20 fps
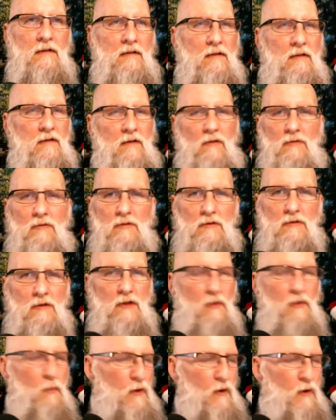We don't
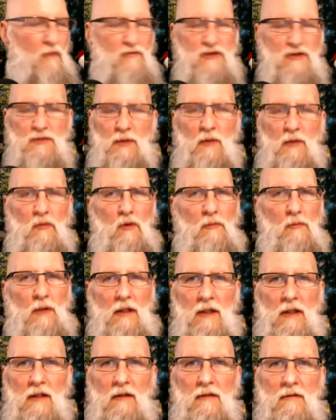have to spend more
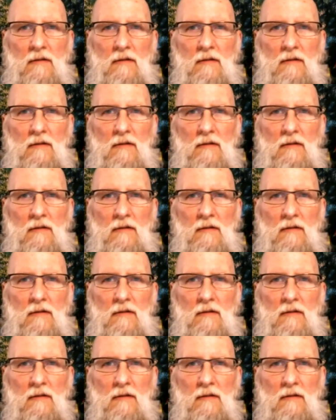money.